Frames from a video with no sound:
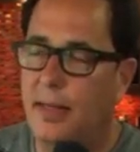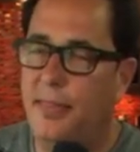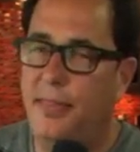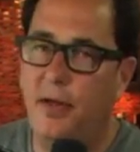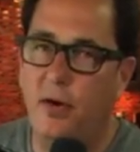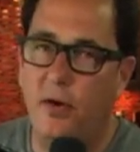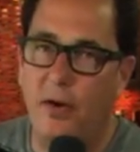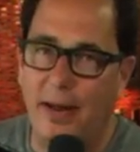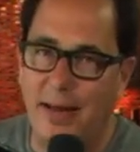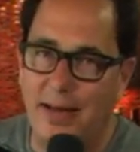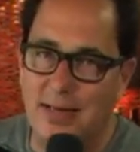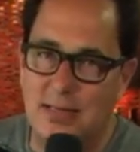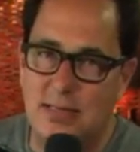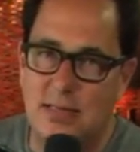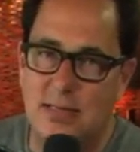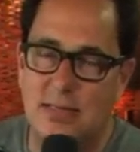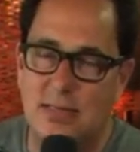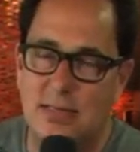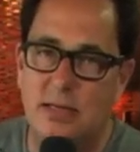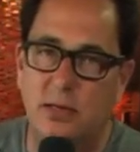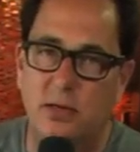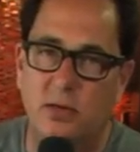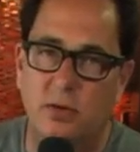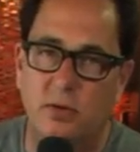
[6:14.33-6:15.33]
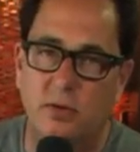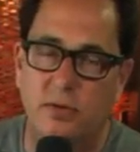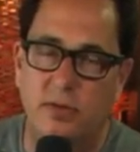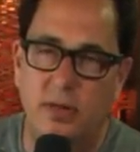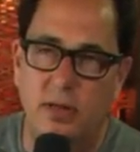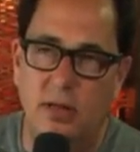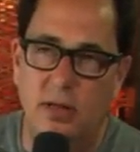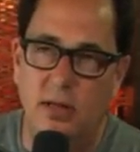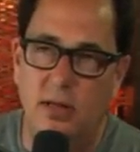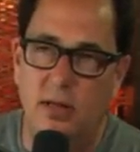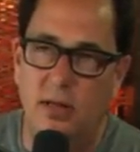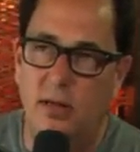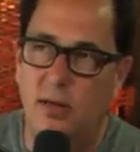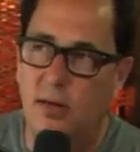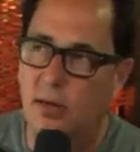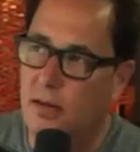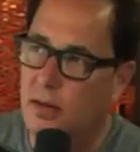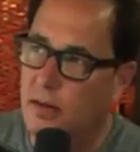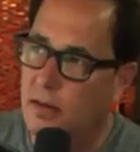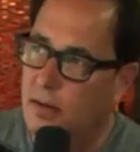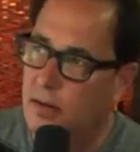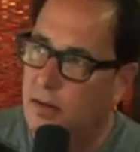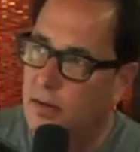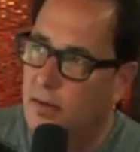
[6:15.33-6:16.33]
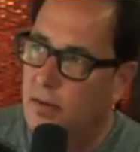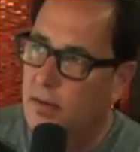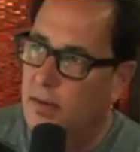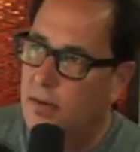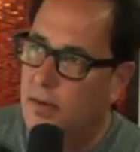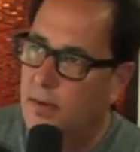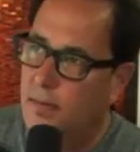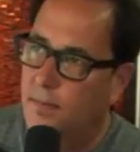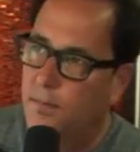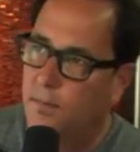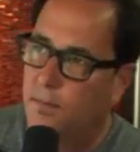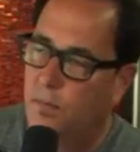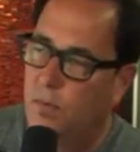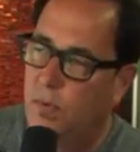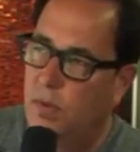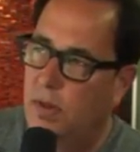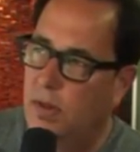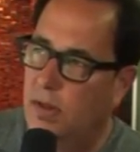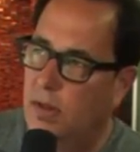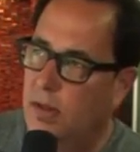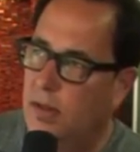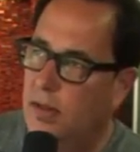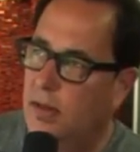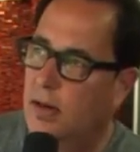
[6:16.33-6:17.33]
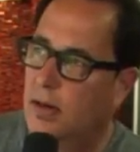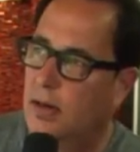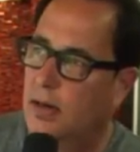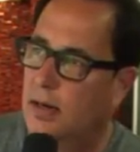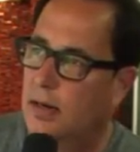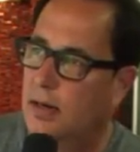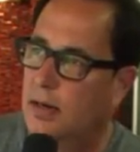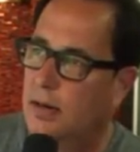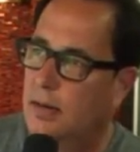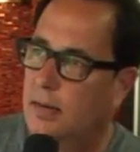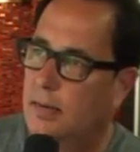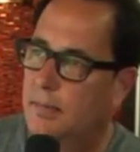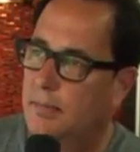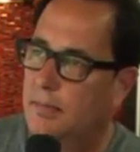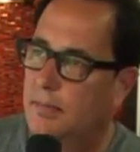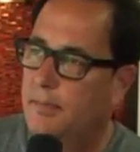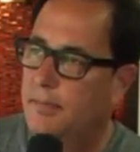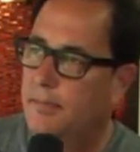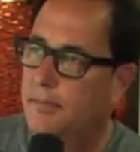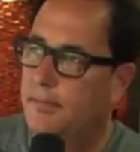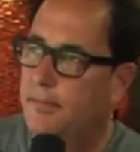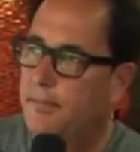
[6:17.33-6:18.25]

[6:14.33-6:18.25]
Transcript: There is still the, the um,